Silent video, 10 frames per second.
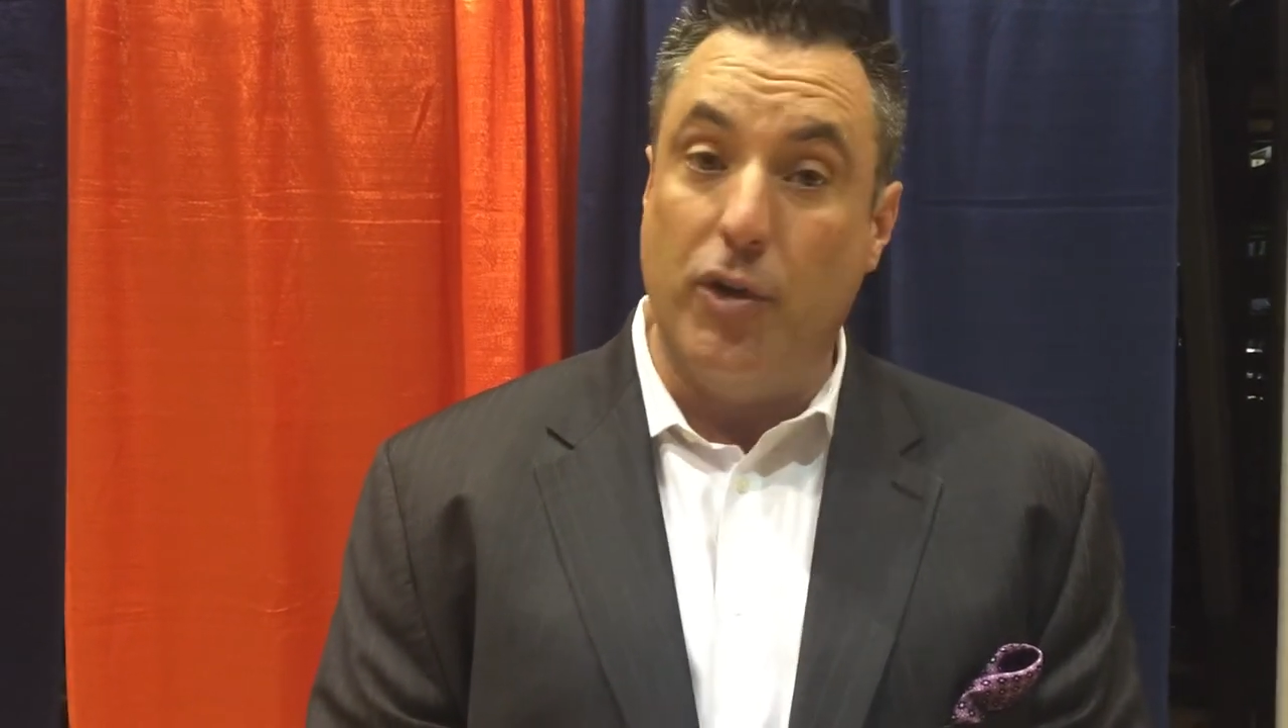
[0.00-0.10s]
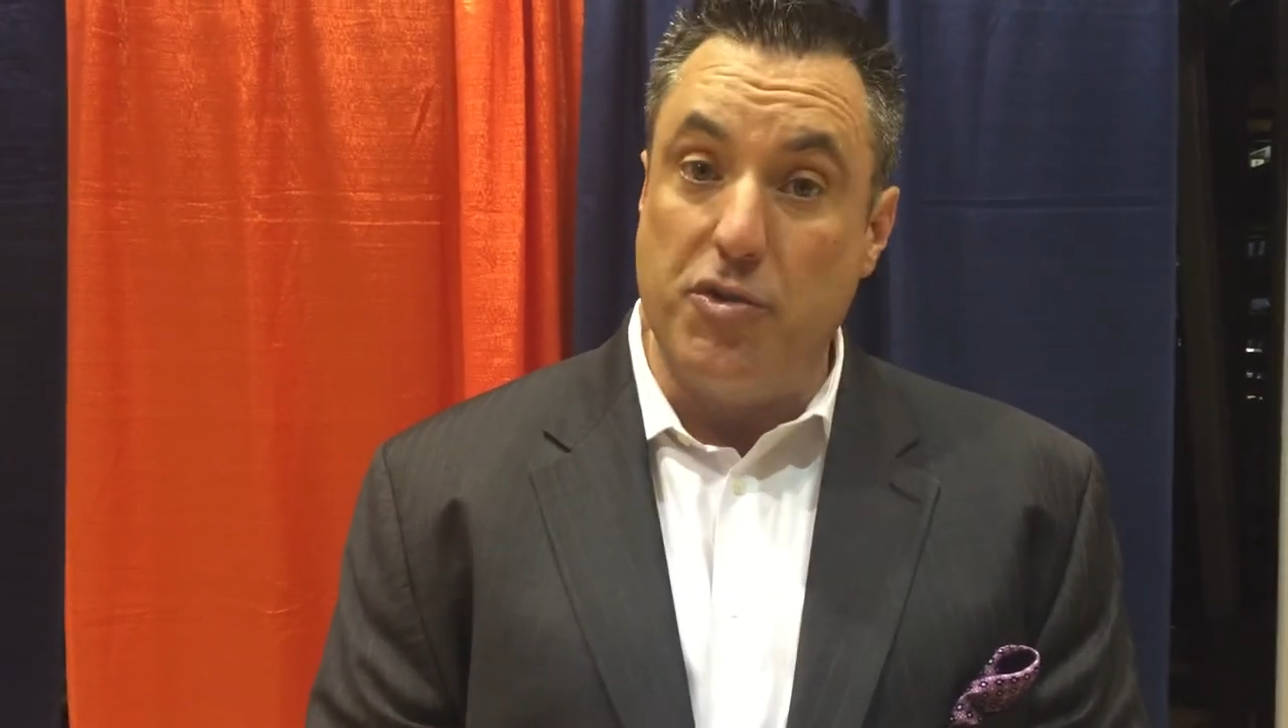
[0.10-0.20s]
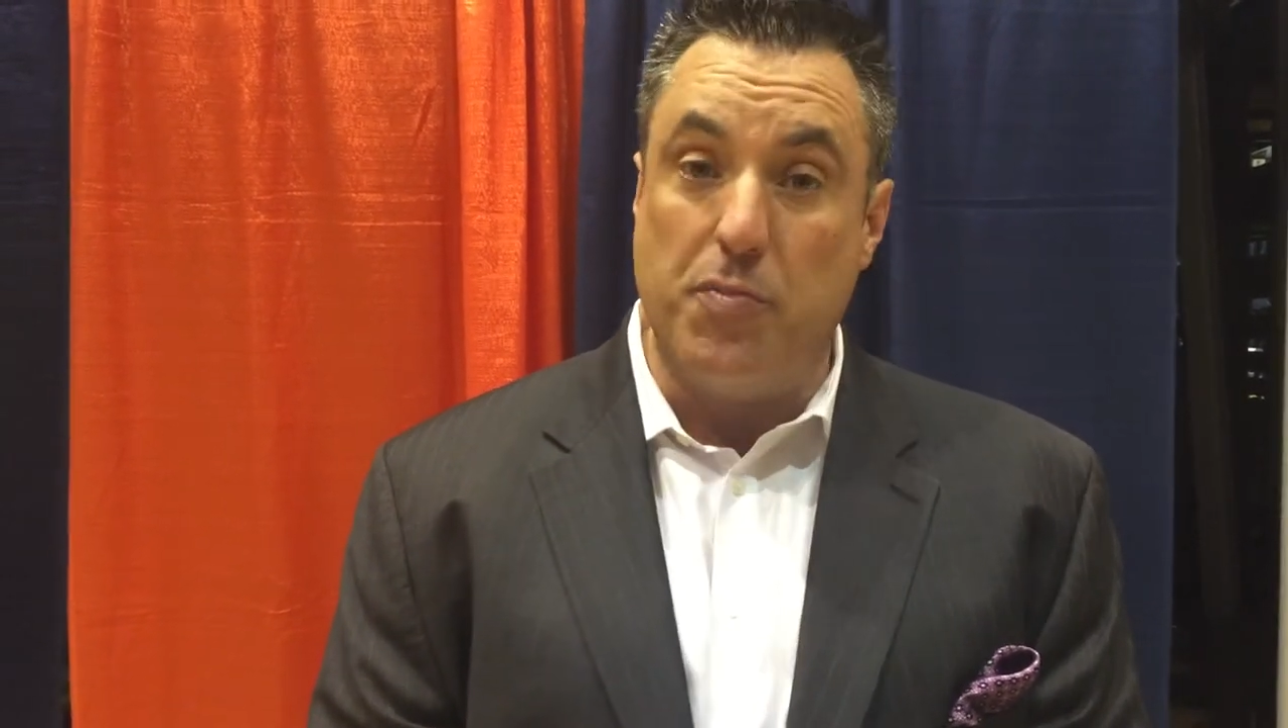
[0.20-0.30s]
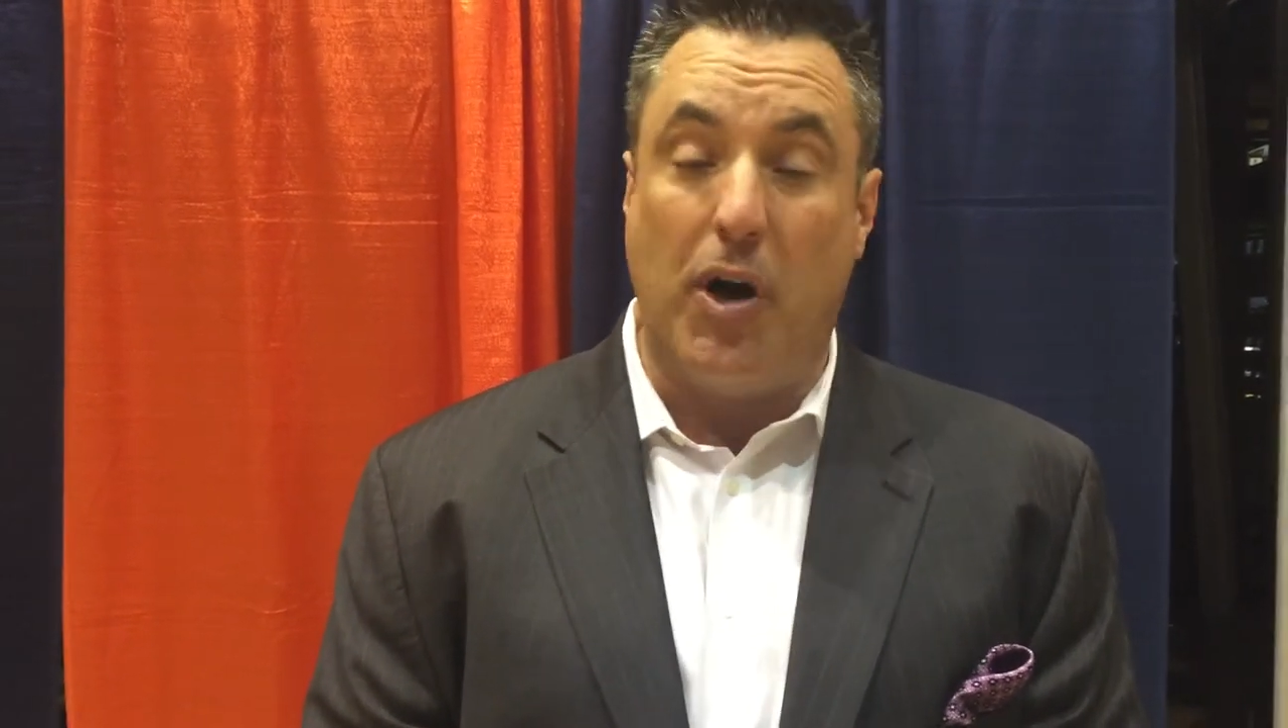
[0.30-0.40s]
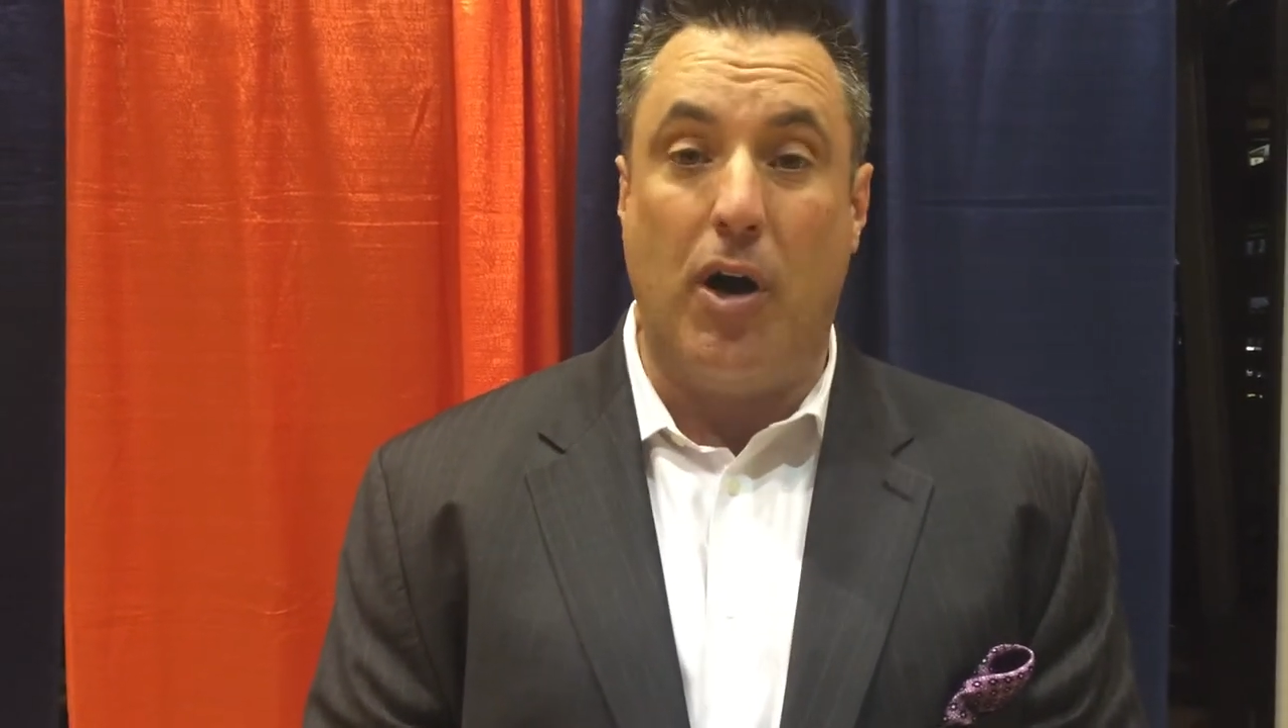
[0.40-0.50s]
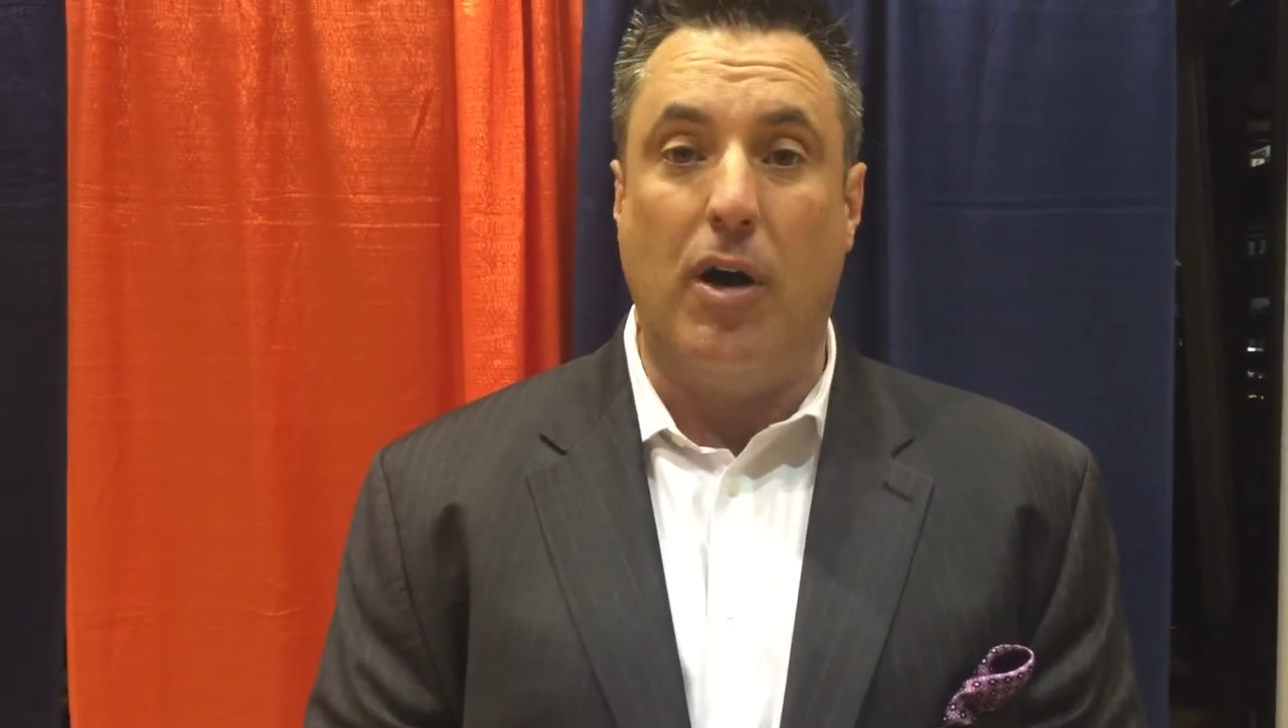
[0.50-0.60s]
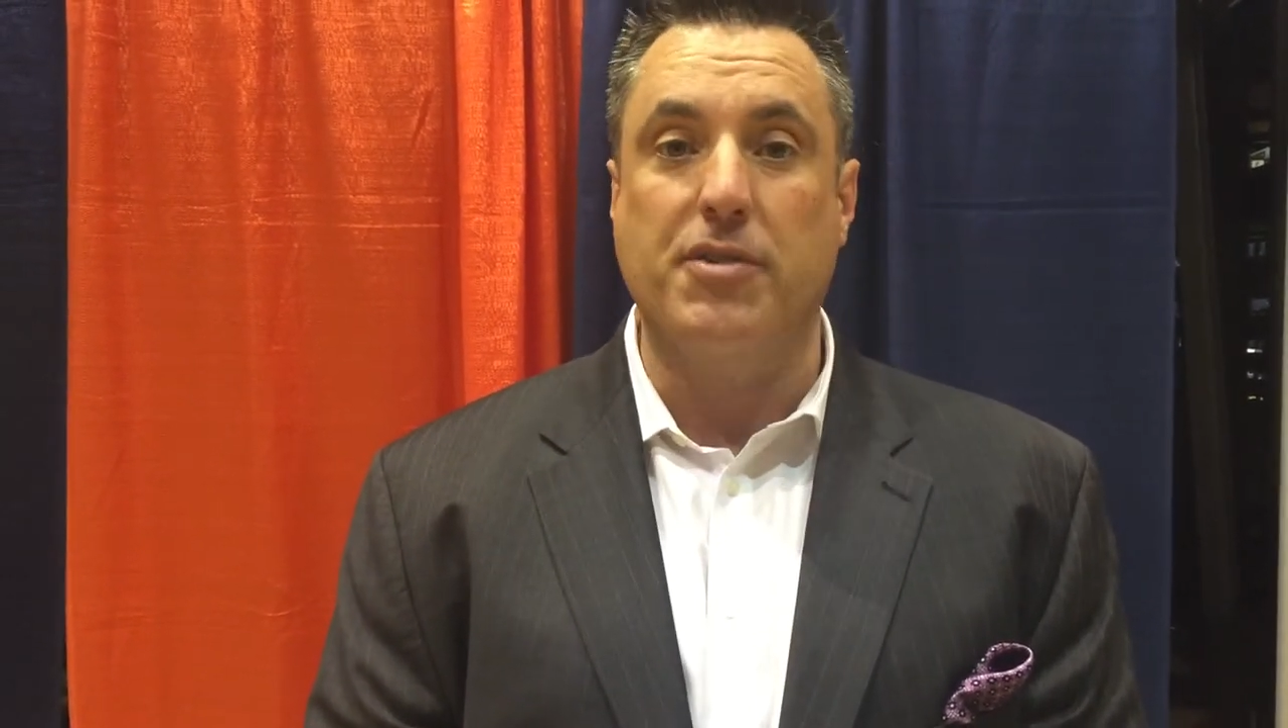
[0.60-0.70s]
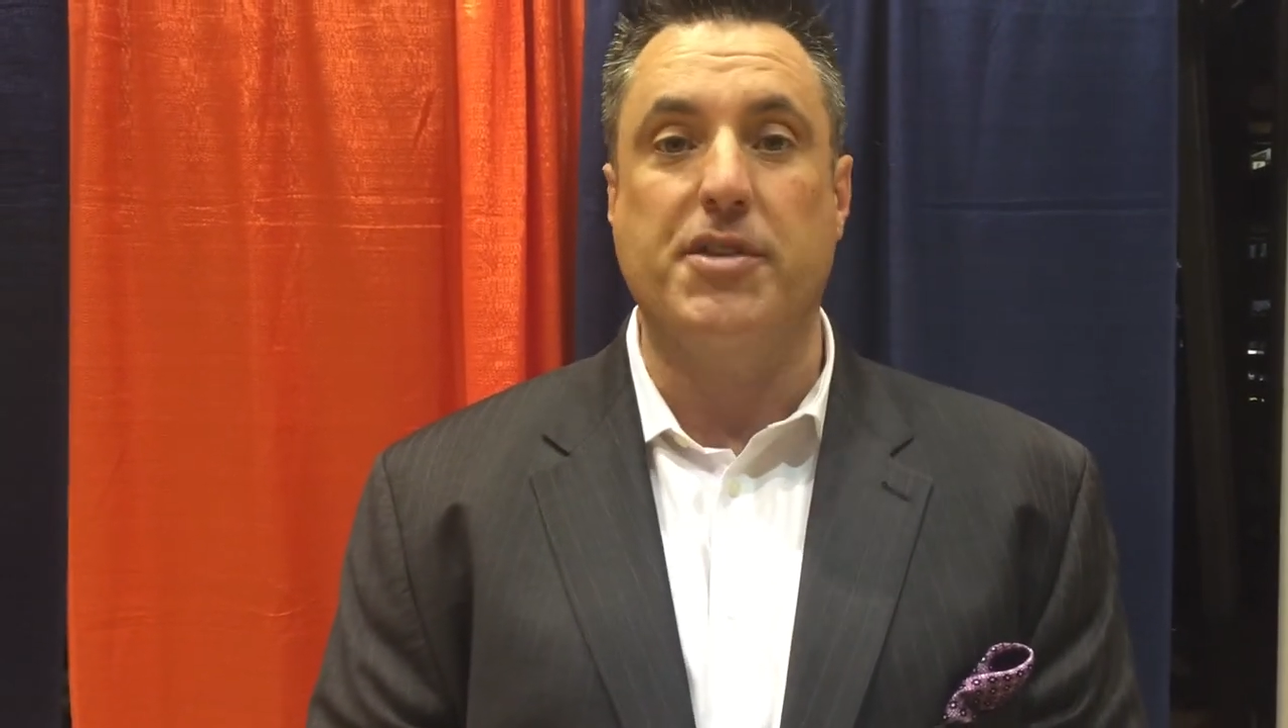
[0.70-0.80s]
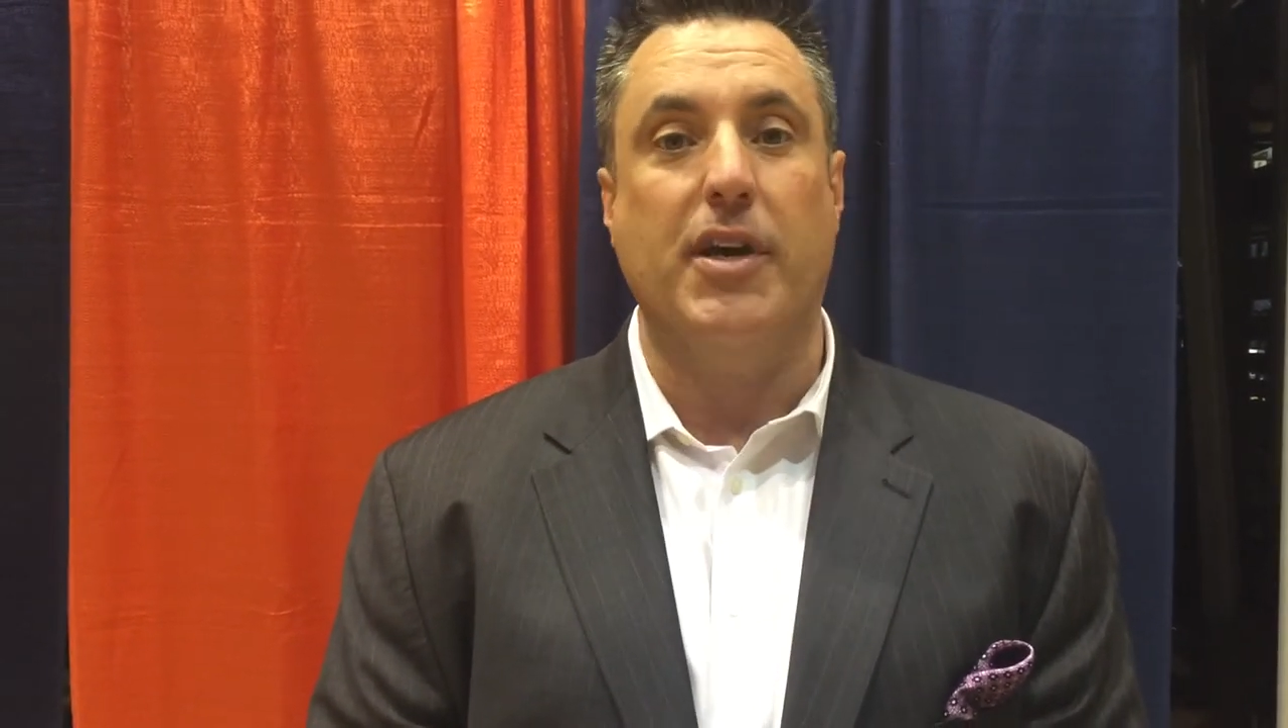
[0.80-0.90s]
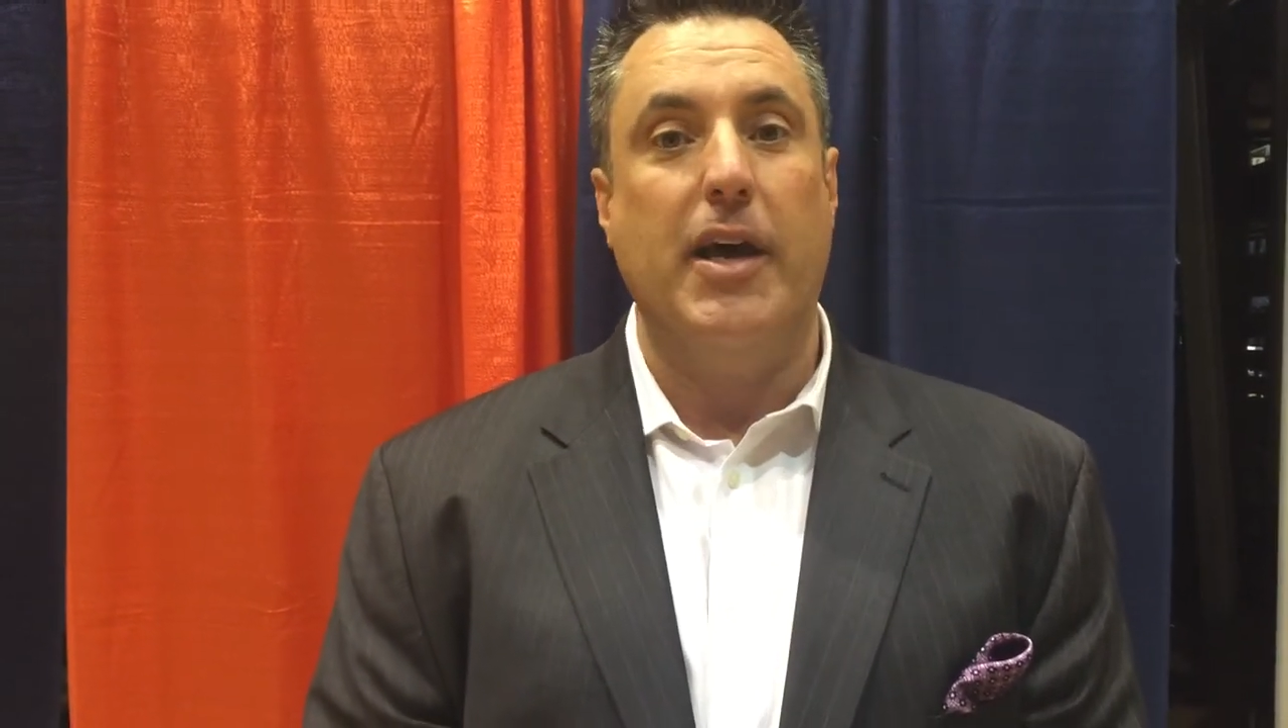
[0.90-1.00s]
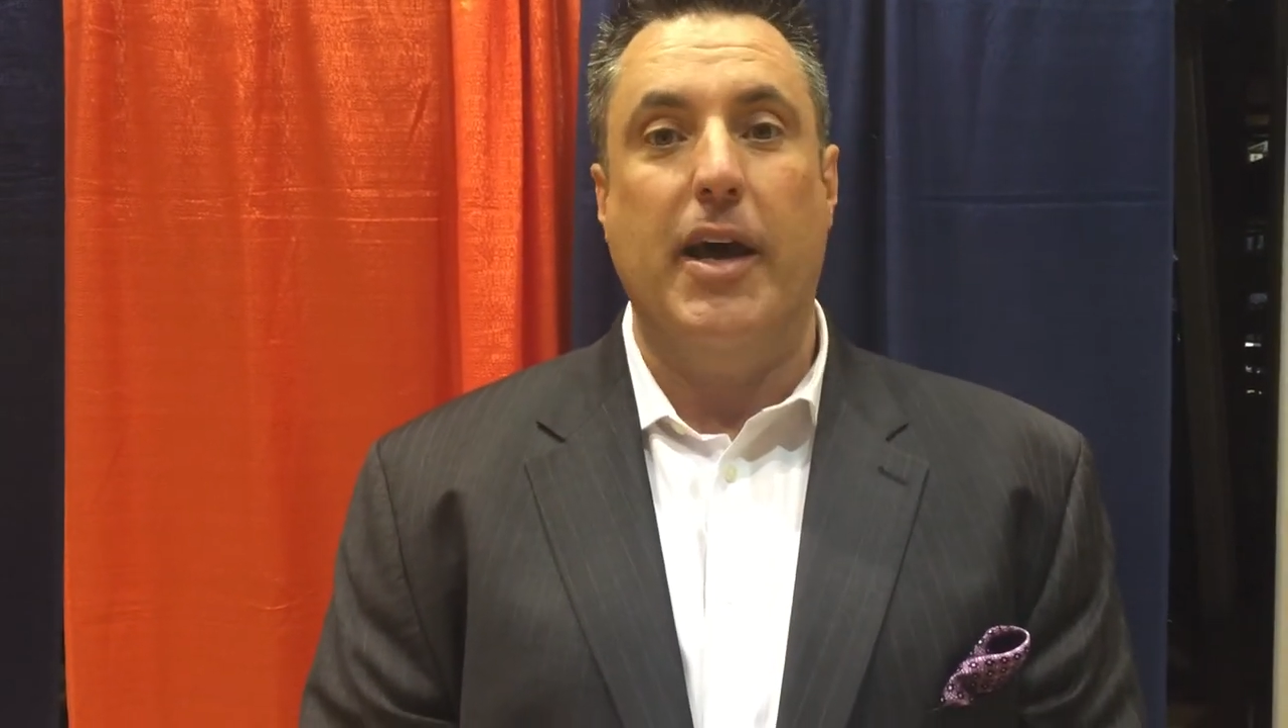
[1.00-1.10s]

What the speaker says: loose balls,